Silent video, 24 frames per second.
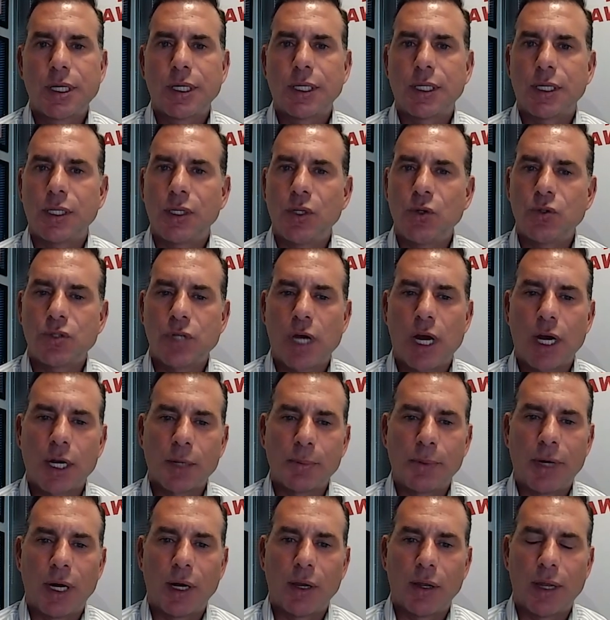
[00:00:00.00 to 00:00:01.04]
Can you talk
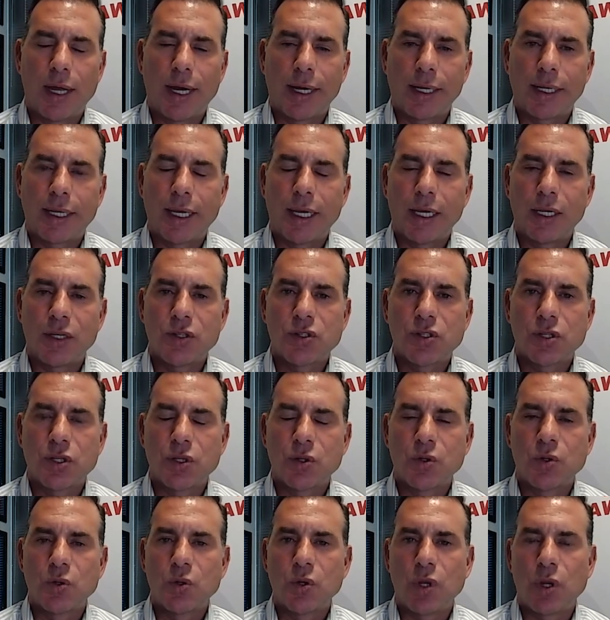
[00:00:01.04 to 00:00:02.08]
about that case
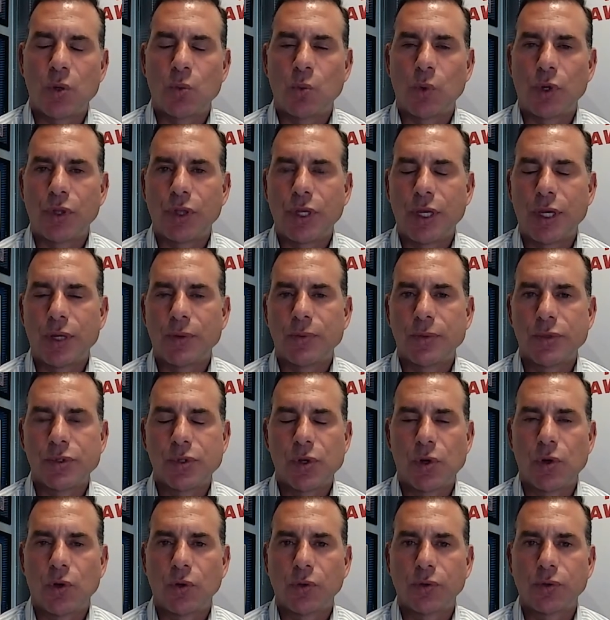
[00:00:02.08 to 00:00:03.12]
and, and what the end
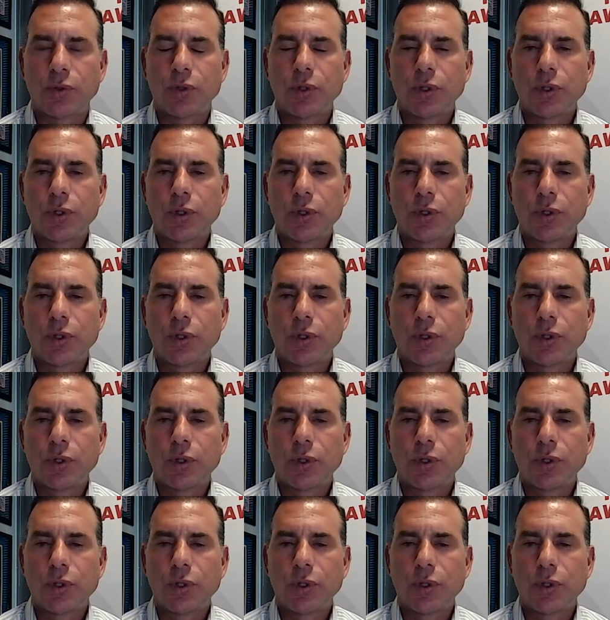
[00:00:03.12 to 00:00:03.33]
result